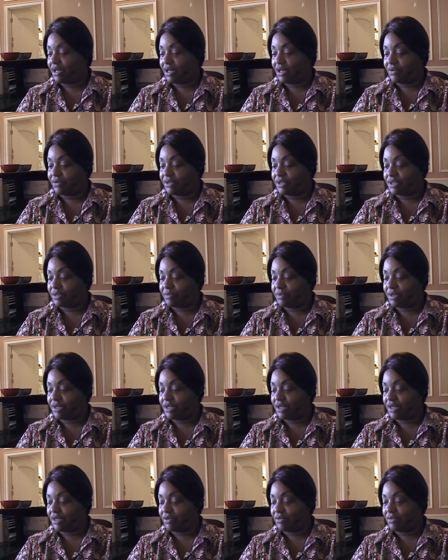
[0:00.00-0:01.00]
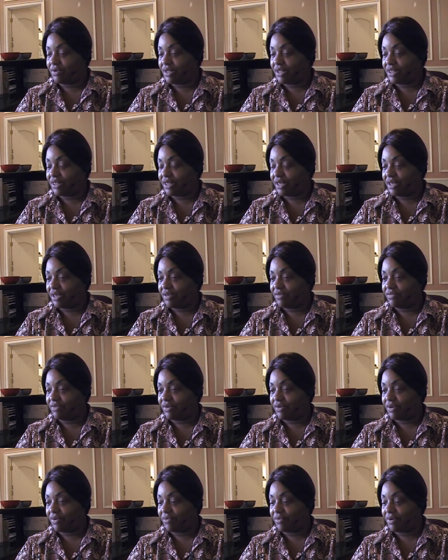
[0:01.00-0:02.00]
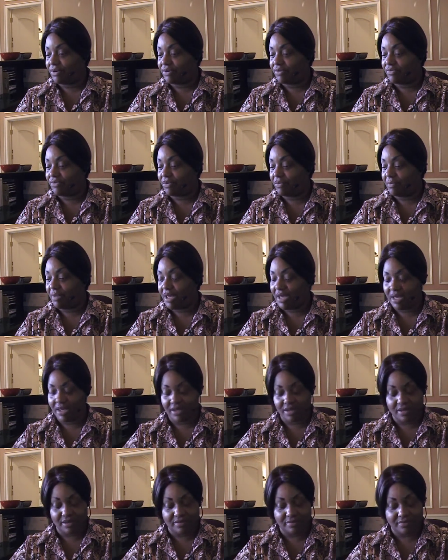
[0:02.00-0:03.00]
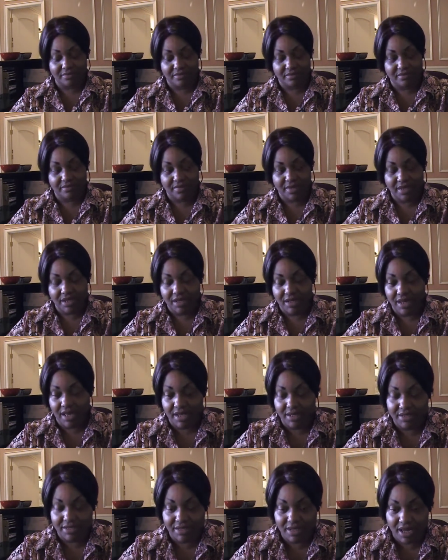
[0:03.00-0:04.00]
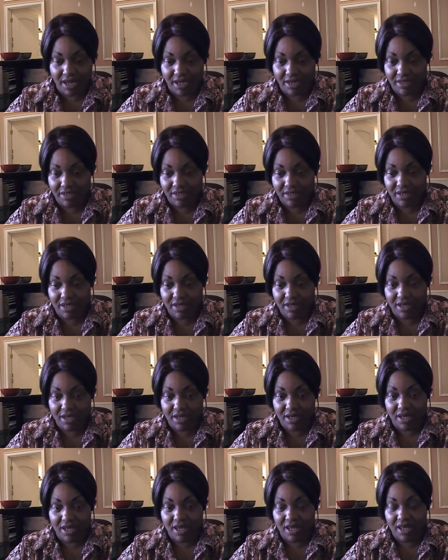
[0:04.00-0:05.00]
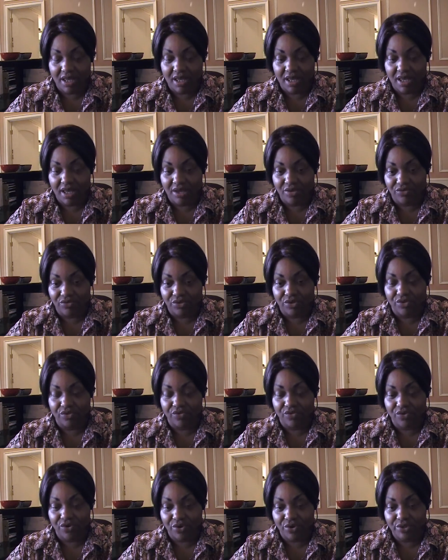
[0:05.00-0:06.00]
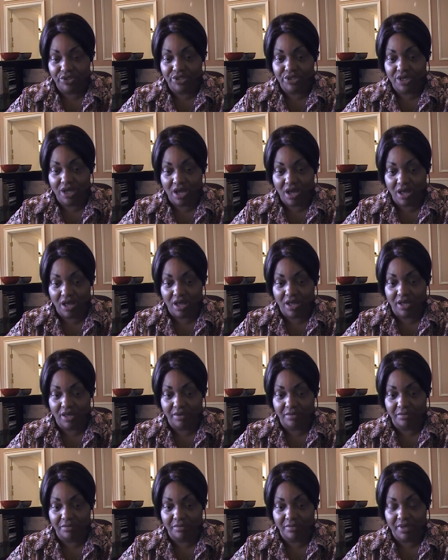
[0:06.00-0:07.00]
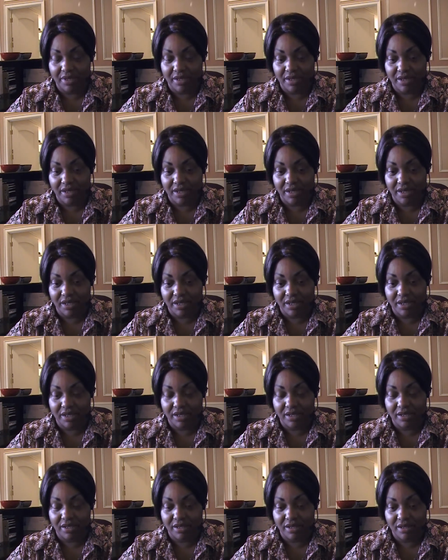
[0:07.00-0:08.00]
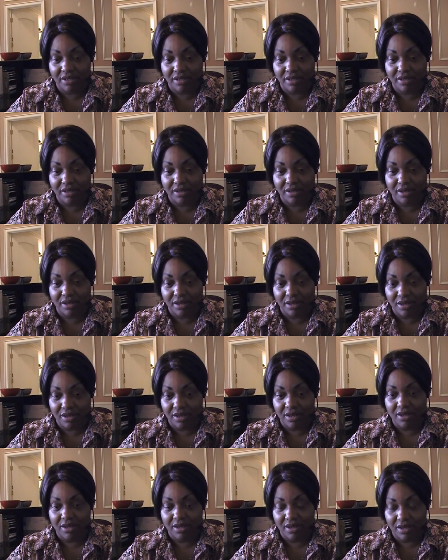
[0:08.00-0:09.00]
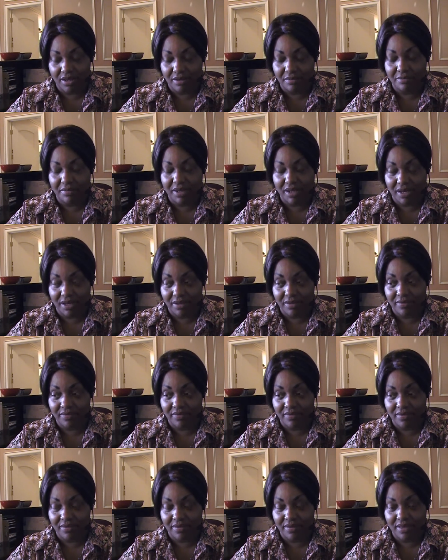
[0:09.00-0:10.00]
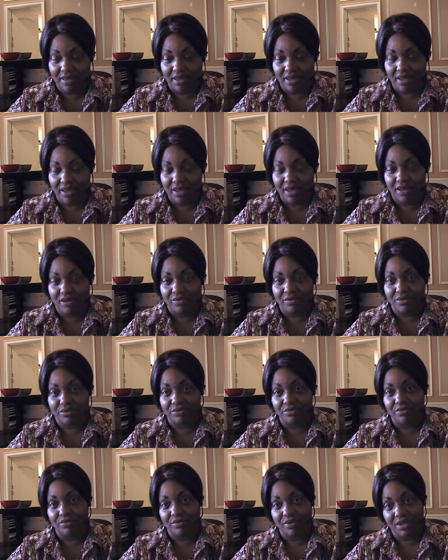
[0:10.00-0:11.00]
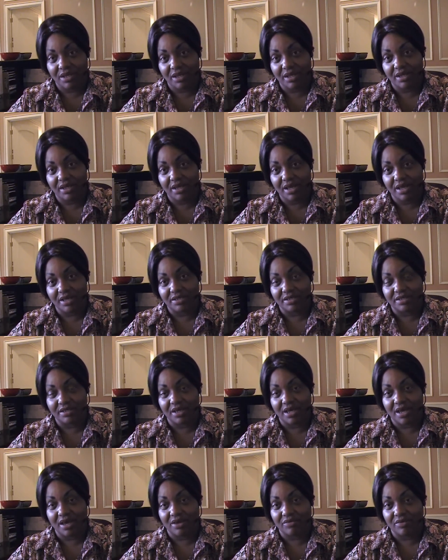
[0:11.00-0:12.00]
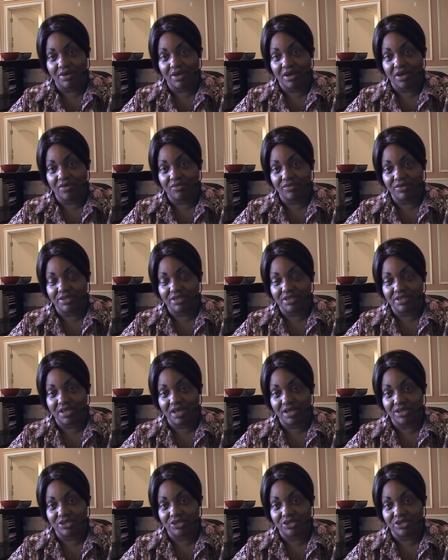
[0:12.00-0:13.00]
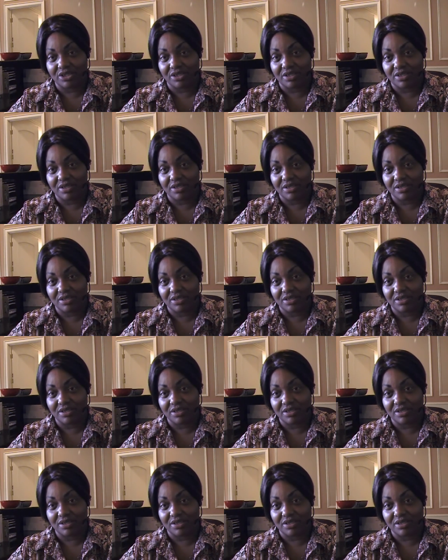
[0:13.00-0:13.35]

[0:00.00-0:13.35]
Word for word: I was speaking with a very wonderful man last night, and for the first time in, in a minute, it was really nice to have a conversation